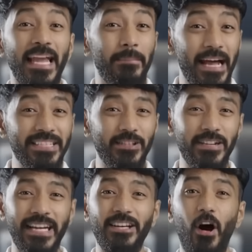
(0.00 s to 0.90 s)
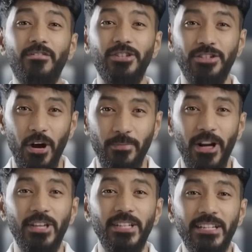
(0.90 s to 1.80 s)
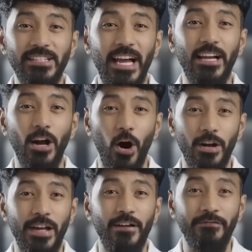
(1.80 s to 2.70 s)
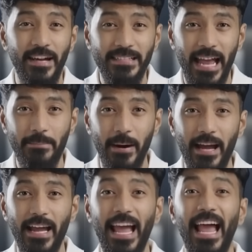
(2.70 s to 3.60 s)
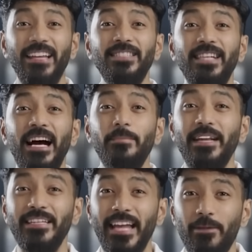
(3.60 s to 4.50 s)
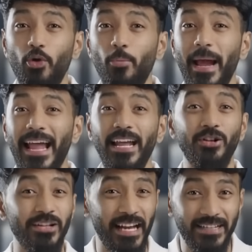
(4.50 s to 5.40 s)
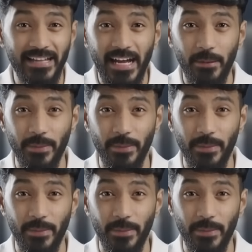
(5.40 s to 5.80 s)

Imagine you're at a coffee shop. Just tell Claude, fix that bug, and it's done by the time you're back at your desk.